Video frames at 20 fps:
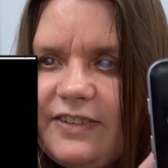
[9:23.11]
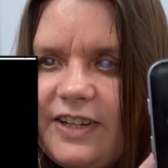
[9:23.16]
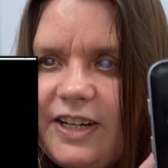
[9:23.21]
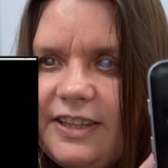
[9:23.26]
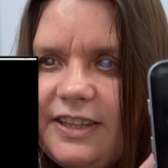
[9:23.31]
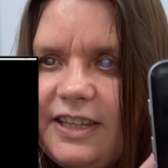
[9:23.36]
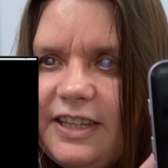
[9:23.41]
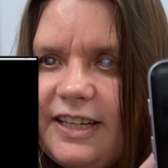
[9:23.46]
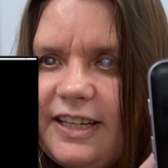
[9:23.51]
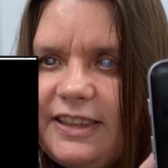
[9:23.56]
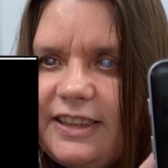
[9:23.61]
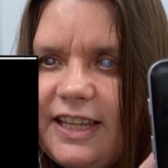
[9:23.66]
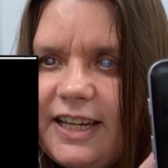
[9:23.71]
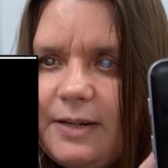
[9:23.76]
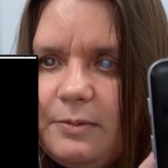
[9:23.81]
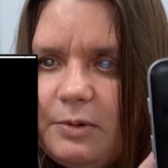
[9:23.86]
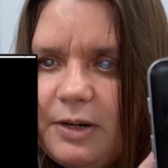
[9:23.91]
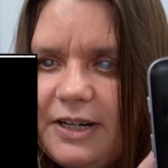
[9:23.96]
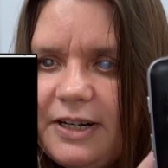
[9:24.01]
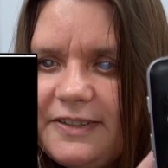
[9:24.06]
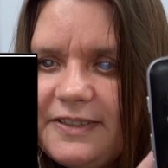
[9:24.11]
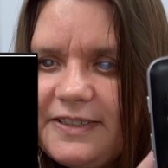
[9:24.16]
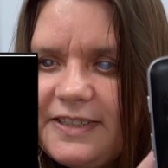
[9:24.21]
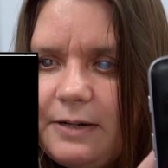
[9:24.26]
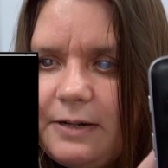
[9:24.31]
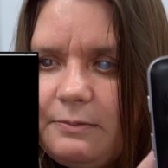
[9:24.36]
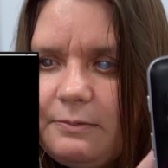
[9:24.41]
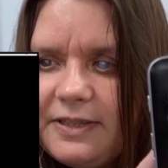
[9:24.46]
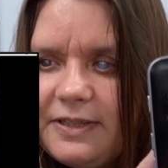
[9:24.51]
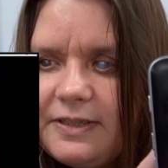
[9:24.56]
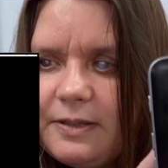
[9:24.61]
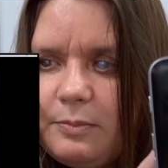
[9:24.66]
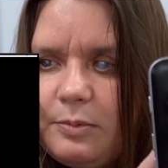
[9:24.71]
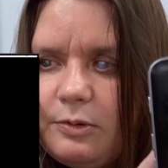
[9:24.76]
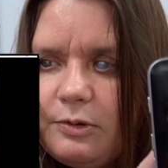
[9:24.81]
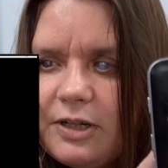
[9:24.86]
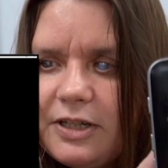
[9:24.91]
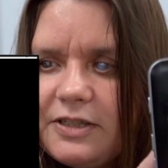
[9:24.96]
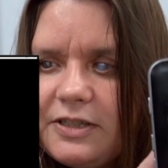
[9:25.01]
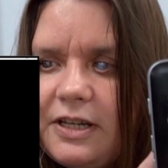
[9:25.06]
online libraries that we
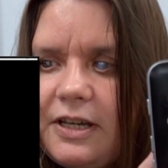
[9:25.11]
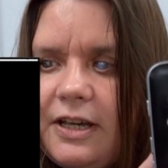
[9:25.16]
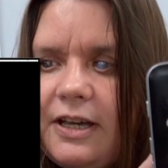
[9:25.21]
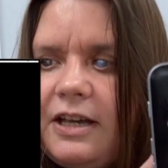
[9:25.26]
support.